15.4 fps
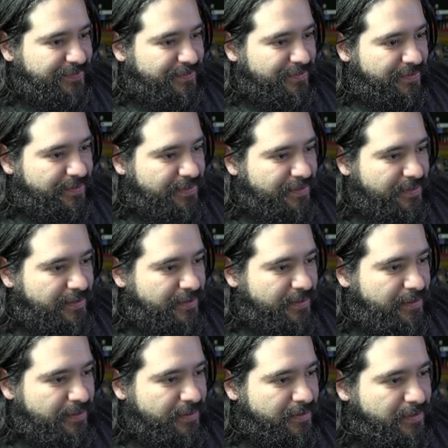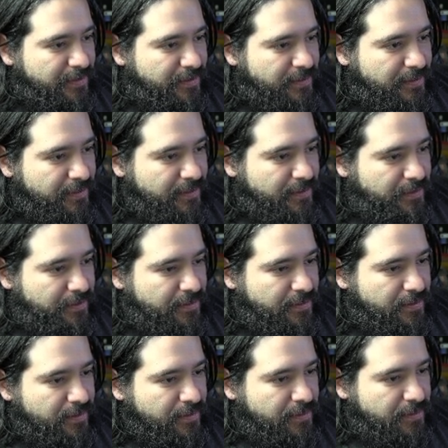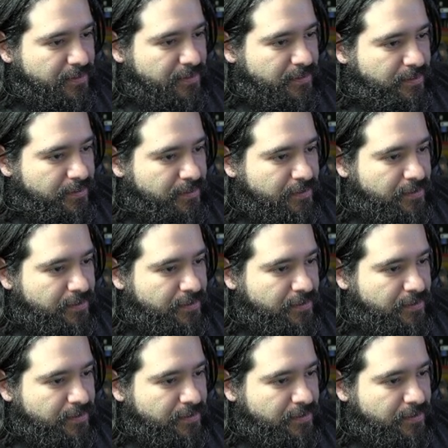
[no speech]